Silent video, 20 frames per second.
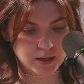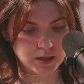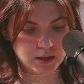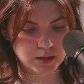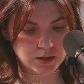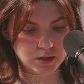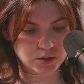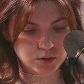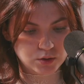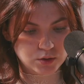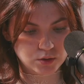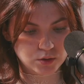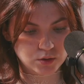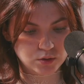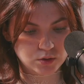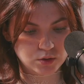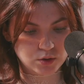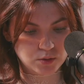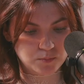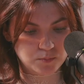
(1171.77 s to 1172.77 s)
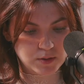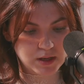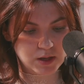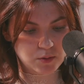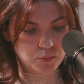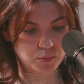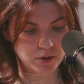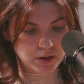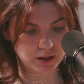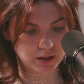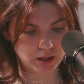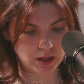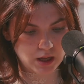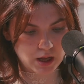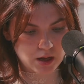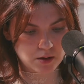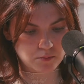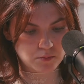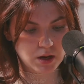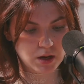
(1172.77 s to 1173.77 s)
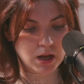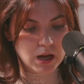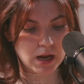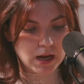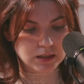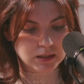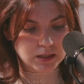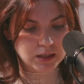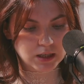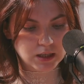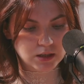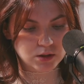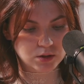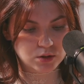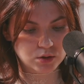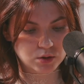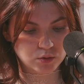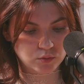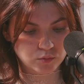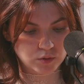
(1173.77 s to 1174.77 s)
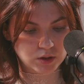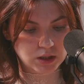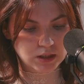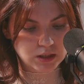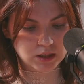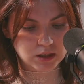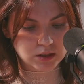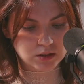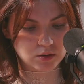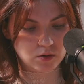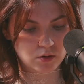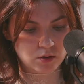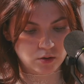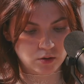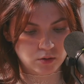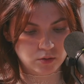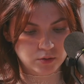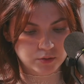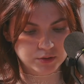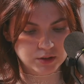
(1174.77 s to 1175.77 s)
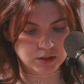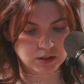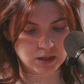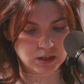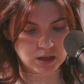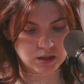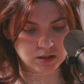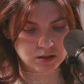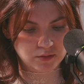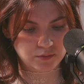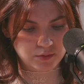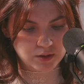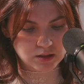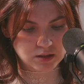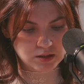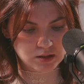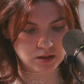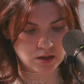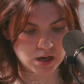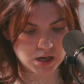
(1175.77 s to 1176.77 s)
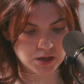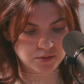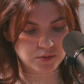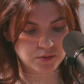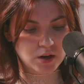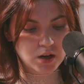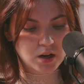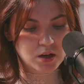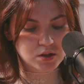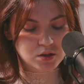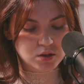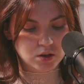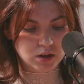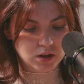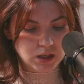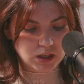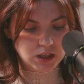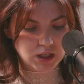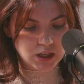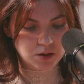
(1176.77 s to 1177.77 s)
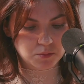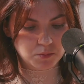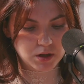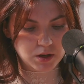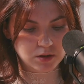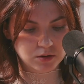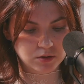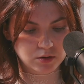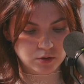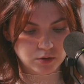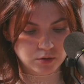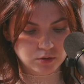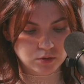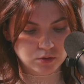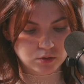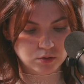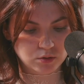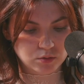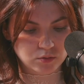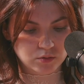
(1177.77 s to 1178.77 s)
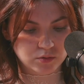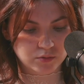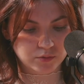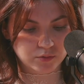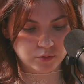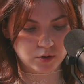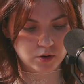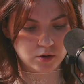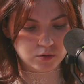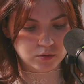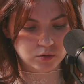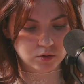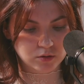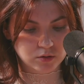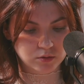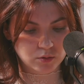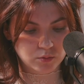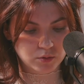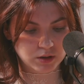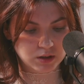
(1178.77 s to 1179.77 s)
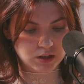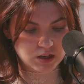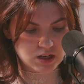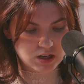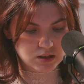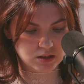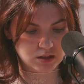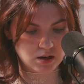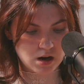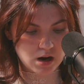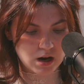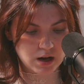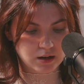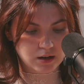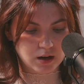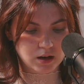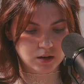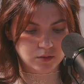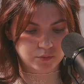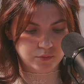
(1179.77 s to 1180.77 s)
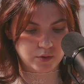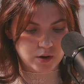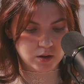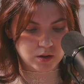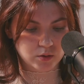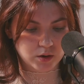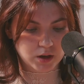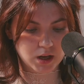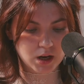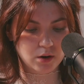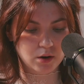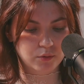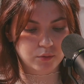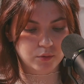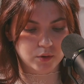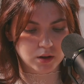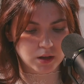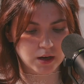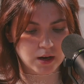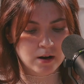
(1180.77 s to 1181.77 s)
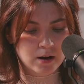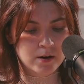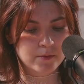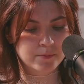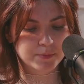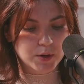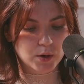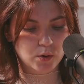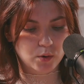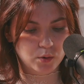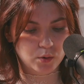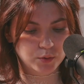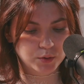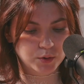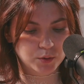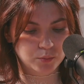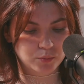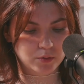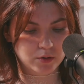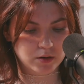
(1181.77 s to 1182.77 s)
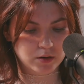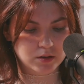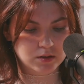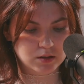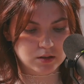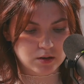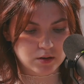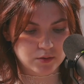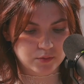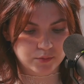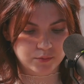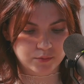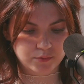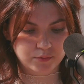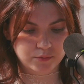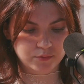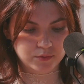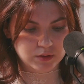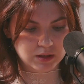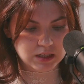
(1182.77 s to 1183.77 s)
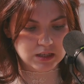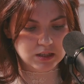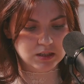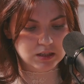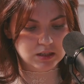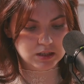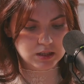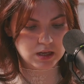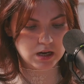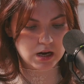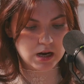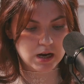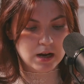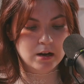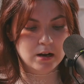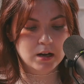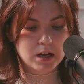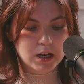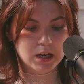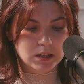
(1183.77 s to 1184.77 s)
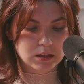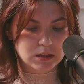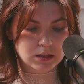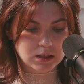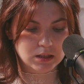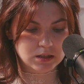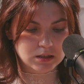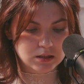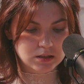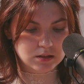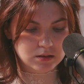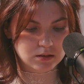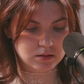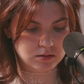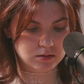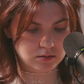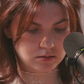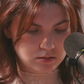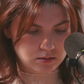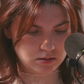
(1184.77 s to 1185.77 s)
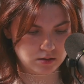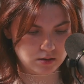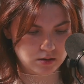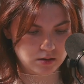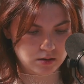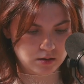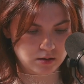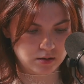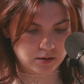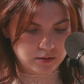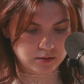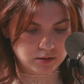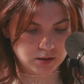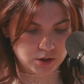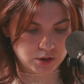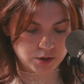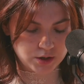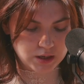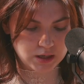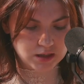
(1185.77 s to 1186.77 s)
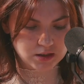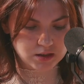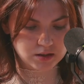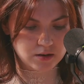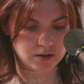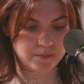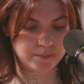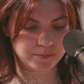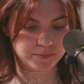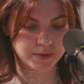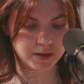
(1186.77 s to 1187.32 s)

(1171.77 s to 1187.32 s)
It is to be with him, and he is to read it all the days of his life, so that he may learn to revere the Lord his God and follow carefully all the words of this law and these decrees,